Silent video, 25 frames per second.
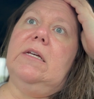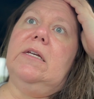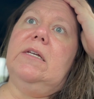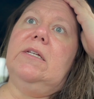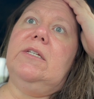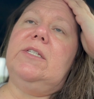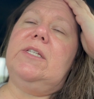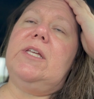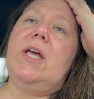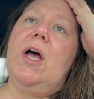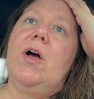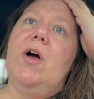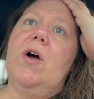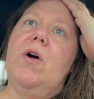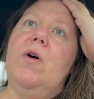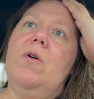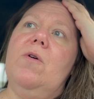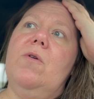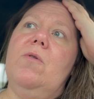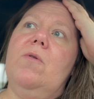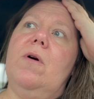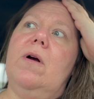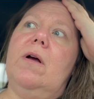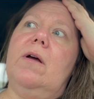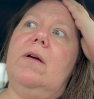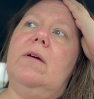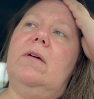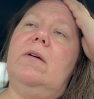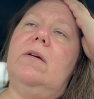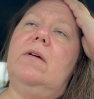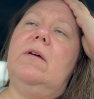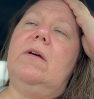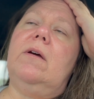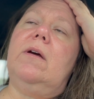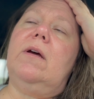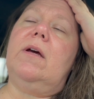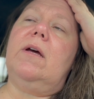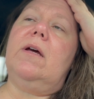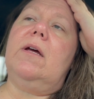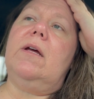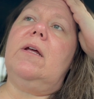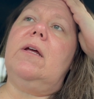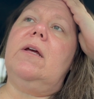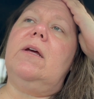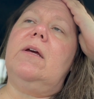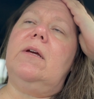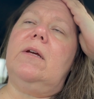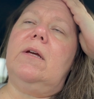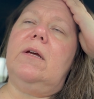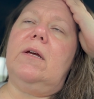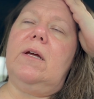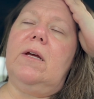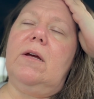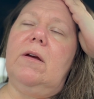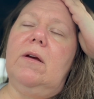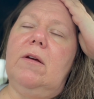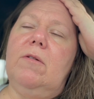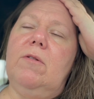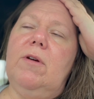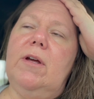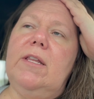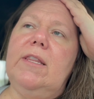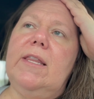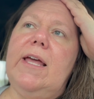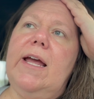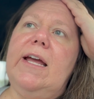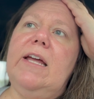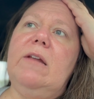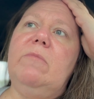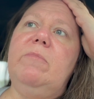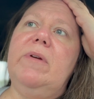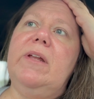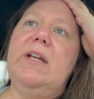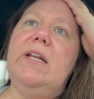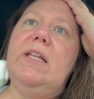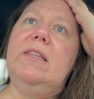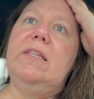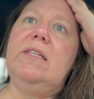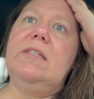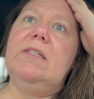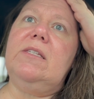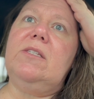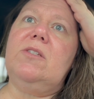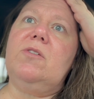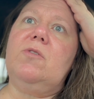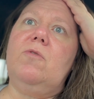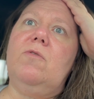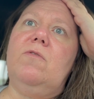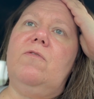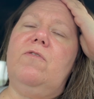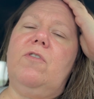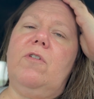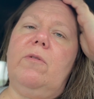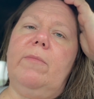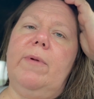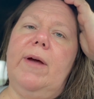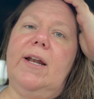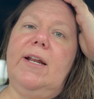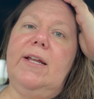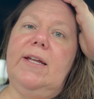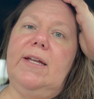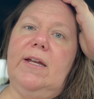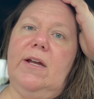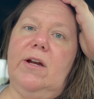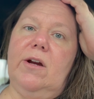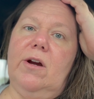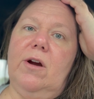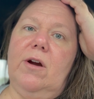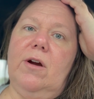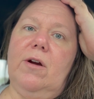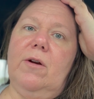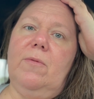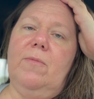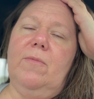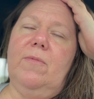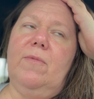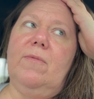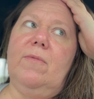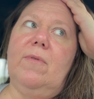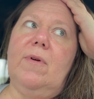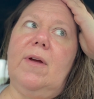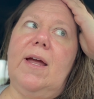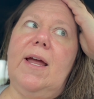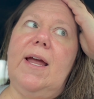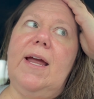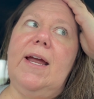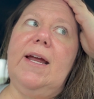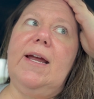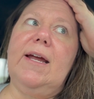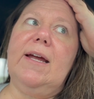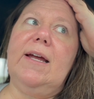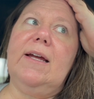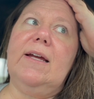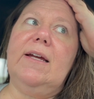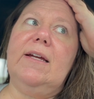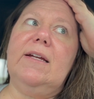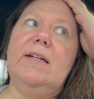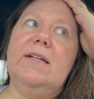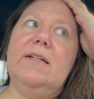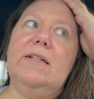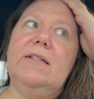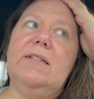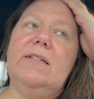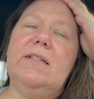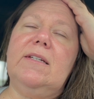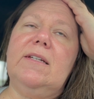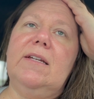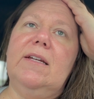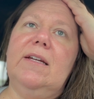So they had been in this school for about a year, and